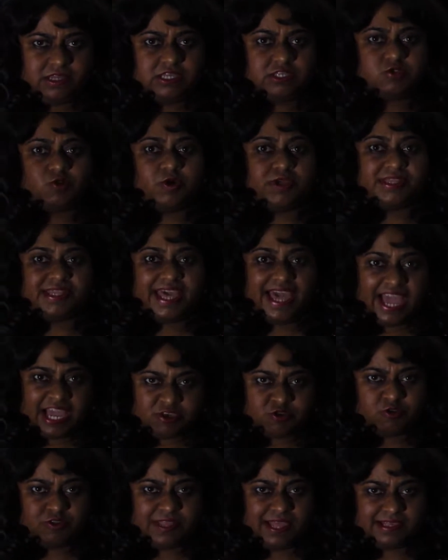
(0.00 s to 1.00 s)
So in the
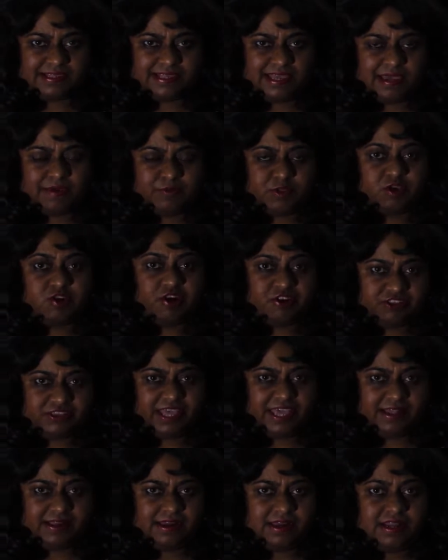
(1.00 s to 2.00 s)
actual exam, you got to
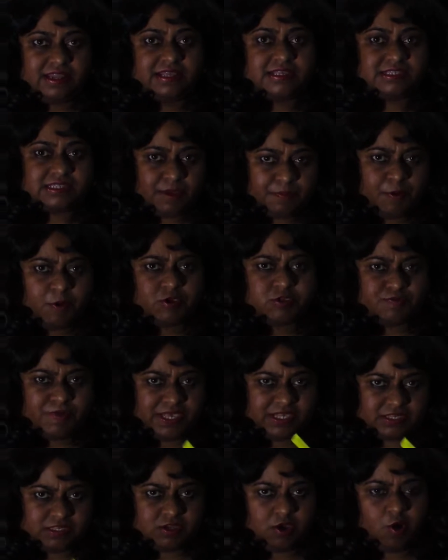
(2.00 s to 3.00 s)
think, suppose
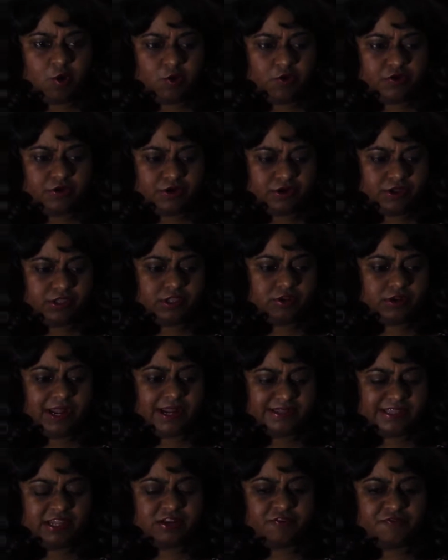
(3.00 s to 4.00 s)
my score,
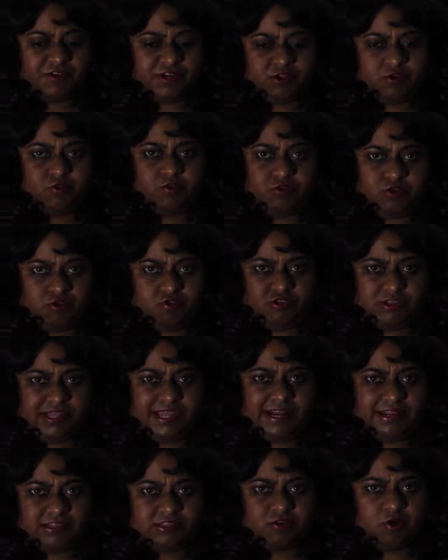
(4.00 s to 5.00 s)
at the end of it you usually
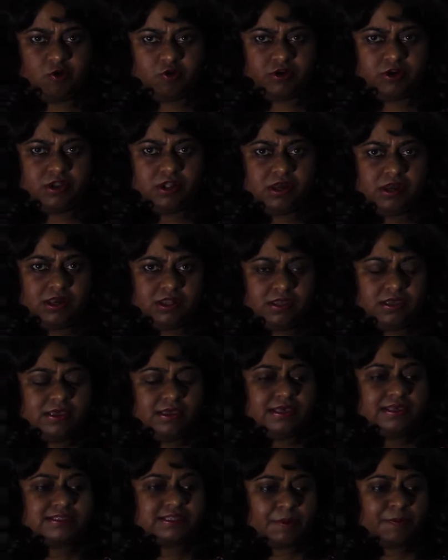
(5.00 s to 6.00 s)
get a score.
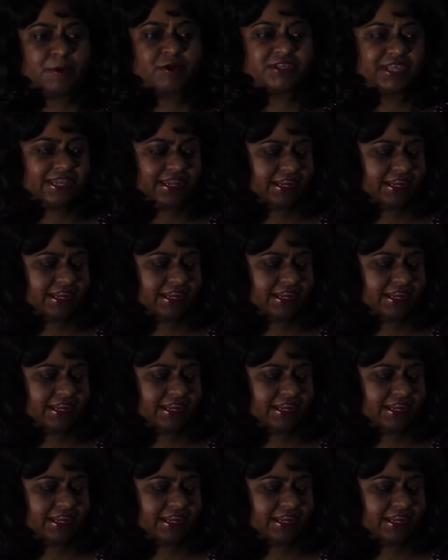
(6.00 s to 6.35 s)
Suppose I